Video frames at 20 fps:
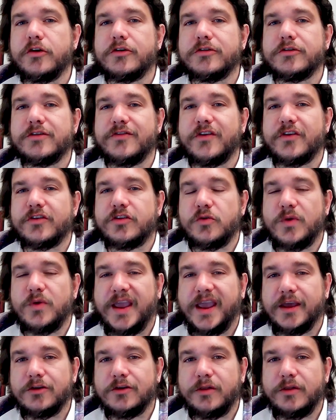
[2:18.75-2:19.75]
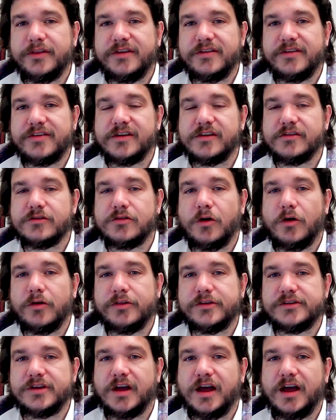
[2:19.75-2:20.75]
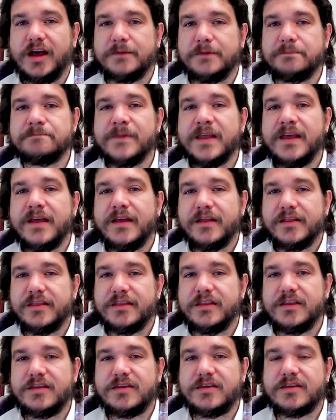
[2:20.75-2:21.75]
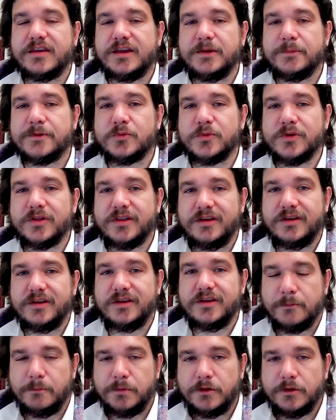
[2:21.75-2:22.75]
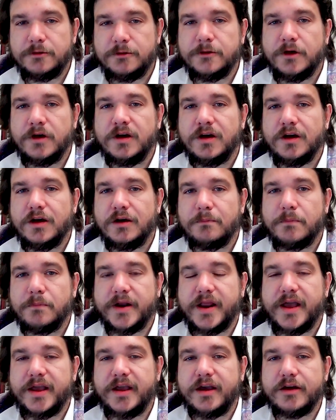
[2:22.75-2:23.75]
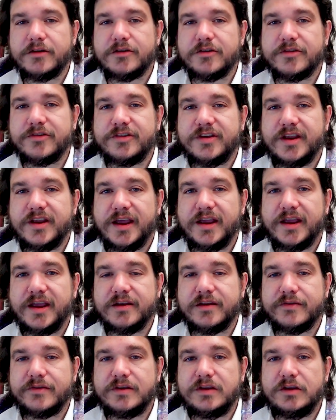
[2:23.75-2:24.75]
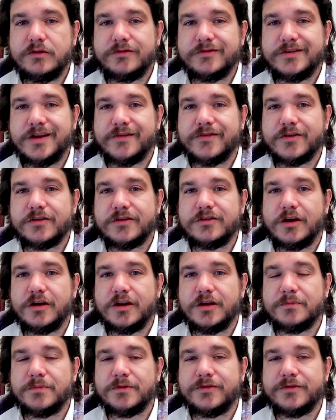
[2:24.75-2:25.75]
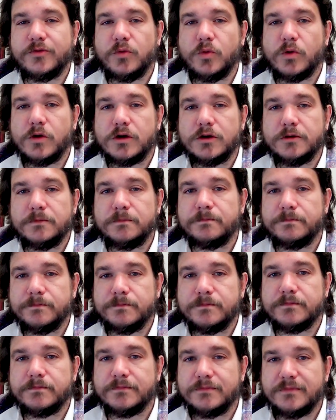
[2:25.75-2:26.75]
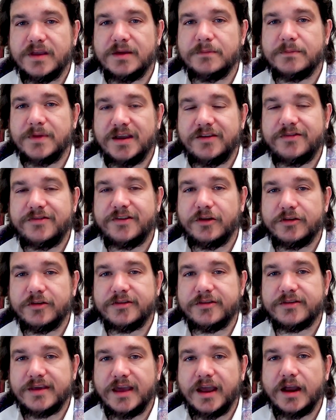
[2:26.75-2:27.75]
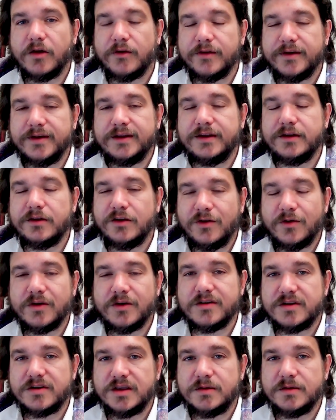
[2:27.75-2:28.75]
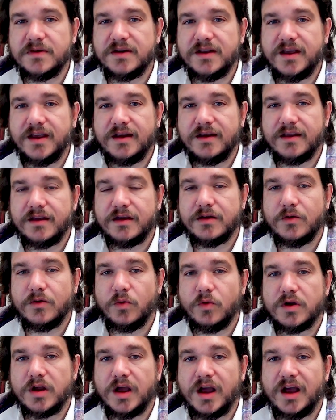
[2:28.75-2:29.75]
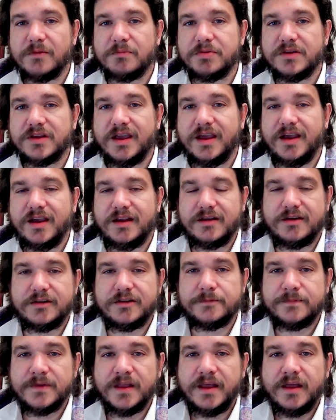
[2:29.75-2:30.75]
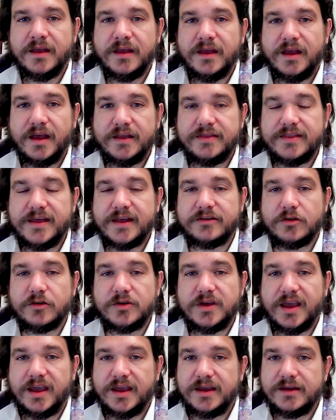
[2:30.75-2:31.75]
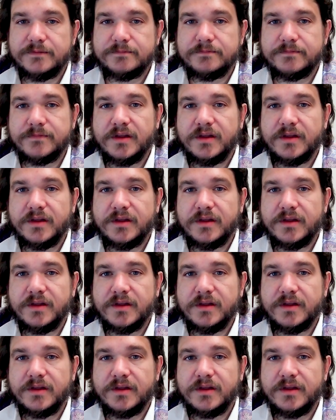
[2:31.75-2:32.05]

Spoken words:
those of us who handle these things all the time, this seems really simple. But I understand that if you've never done it before, it may feel scary or intimidating or complicated, and that's okay.